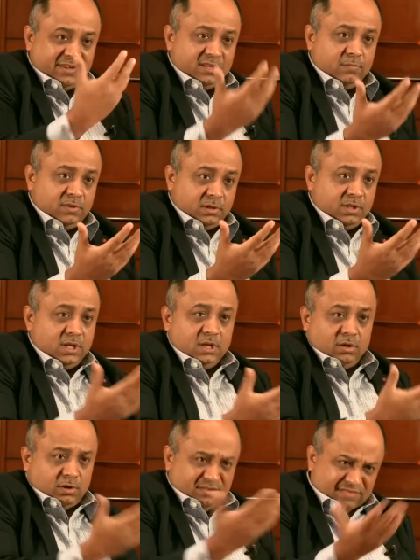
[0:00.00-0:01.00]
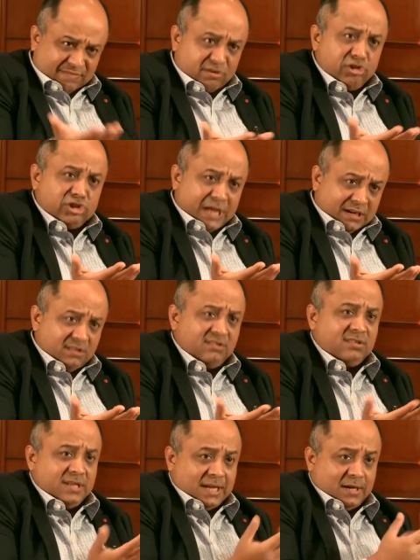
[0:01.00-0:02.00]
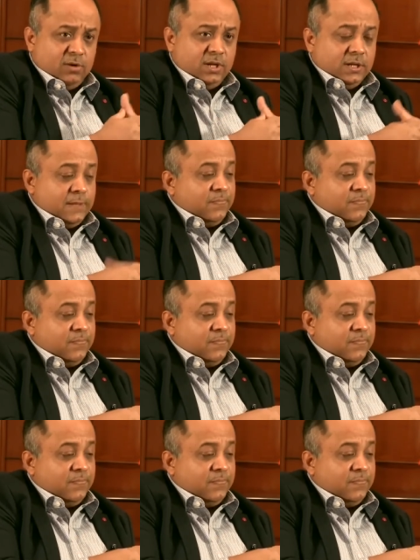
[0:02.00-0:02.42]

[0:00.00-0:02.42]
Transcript: available on several channels now.